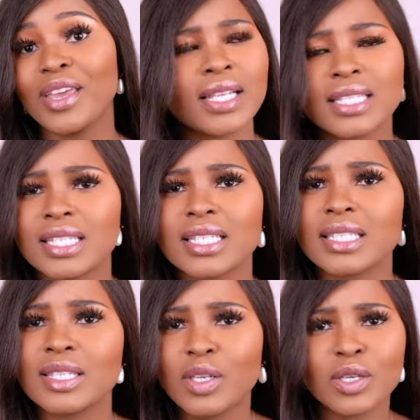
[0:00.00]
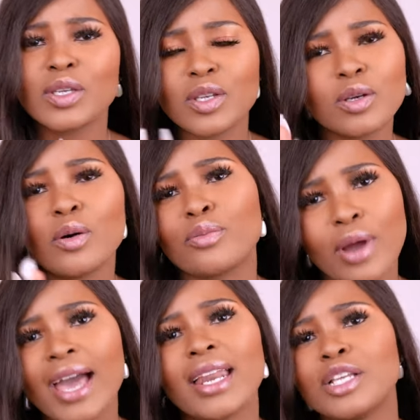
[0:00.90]
Let's just go
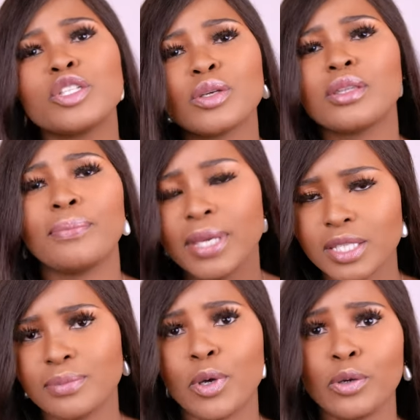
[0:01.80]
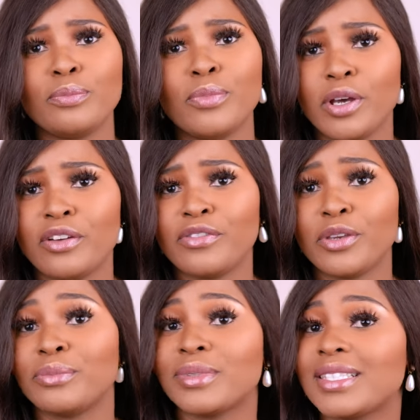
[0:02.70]
right into the Beast Mode
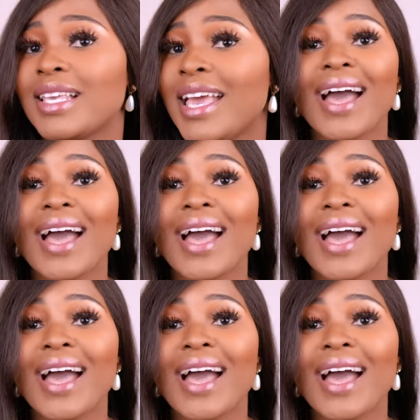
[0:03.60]
perfumes.